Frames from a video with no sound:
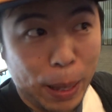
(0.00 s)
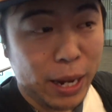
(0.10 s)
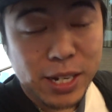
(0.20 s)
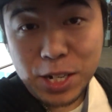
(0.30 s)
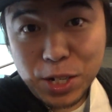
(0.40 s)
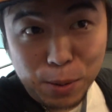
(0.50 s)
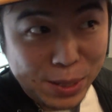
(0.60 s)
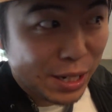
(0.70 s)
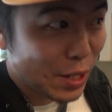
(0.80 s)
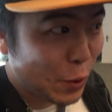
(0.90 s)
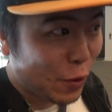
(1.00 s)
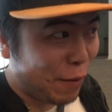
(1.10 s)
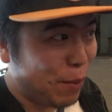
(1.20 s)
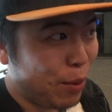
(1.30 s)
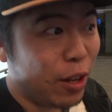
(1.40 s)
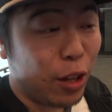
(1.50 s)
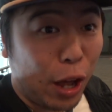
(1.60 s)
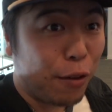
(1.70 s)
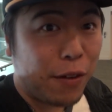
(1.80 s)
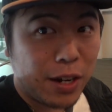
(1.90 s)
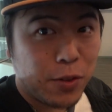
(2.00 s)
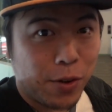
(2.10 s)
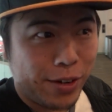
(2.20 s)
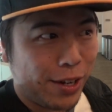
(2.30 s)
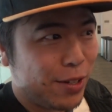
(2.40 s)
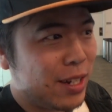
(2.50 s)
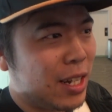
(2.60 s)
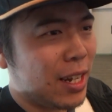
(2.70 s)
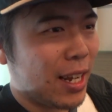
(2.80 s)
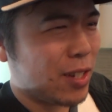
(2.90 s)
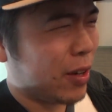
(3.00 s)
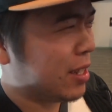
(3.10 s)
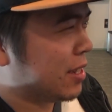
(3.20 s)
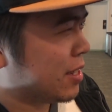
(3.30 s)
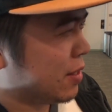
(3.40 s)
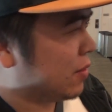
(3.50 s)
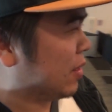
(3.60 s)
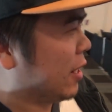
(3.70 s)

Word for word: paying attention on my Discord, I've been playing a lot of Factorio. It's quite addictive.